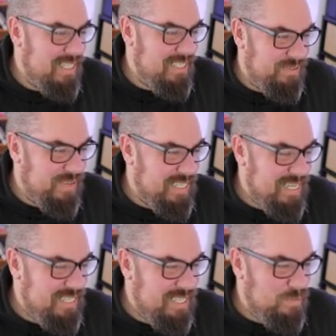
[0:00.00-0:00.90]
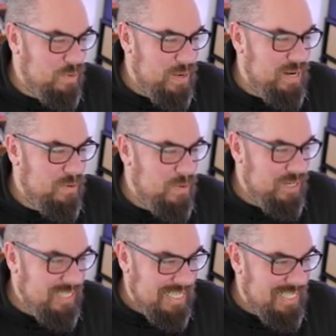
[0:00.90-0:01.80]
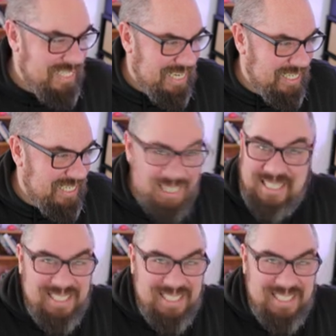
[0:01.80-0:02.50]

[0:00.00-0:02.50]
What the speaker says: This is fantastic. Prepare a quarantine tank.